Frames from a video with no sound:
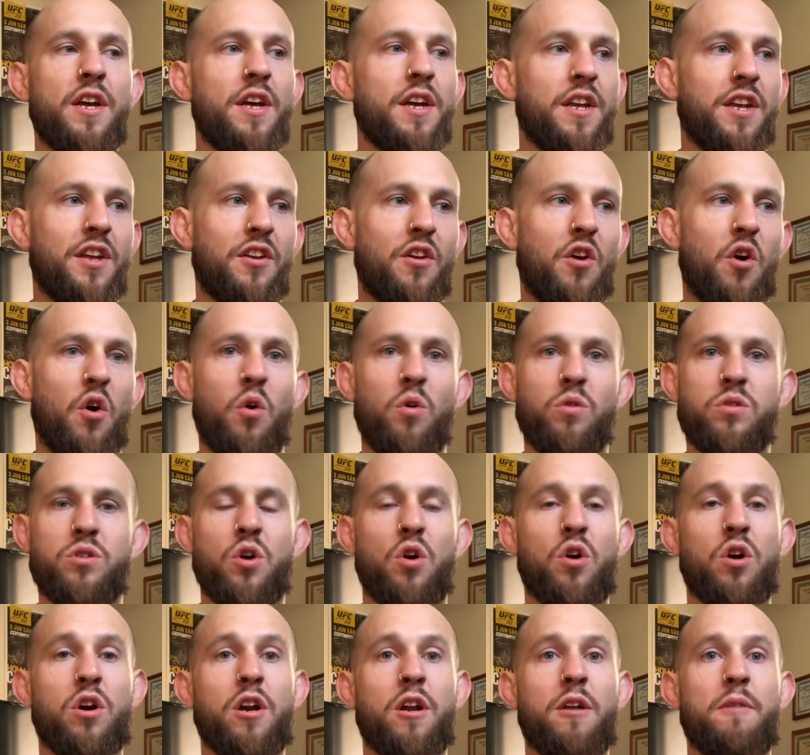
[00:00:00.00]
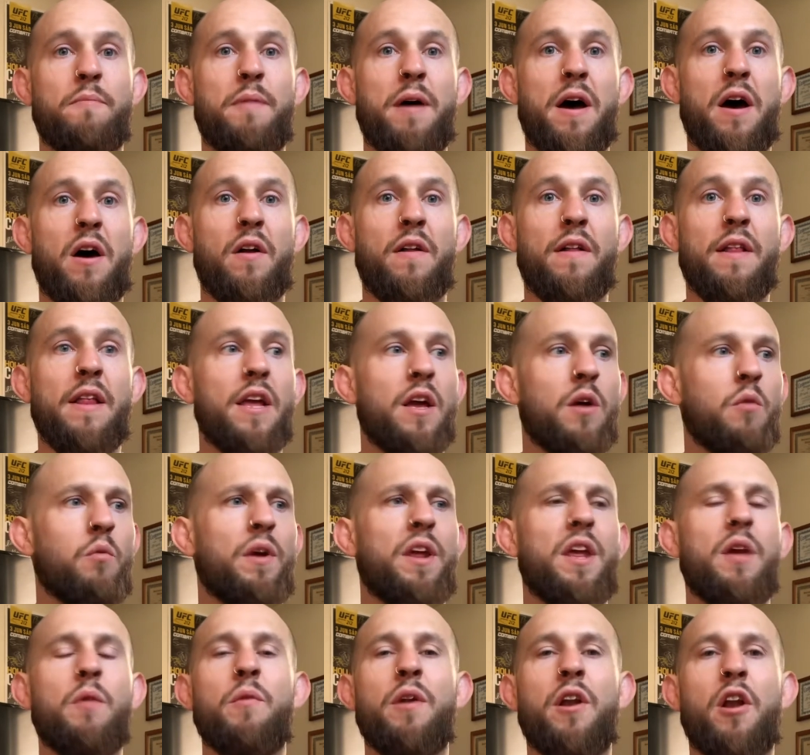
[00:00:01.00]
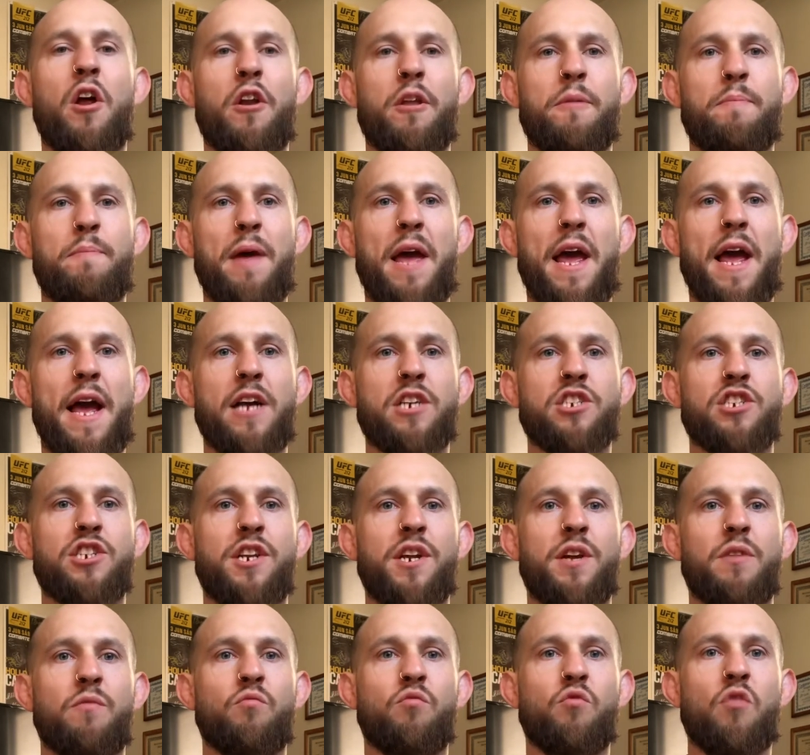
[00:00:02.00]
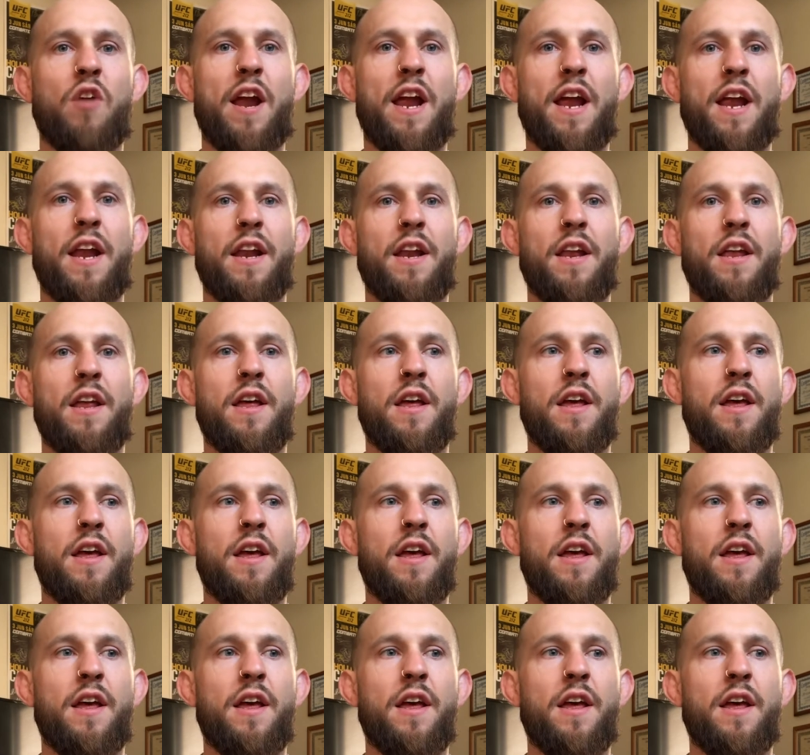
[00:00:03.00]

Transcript: you know, talking about when he went on a passionate rant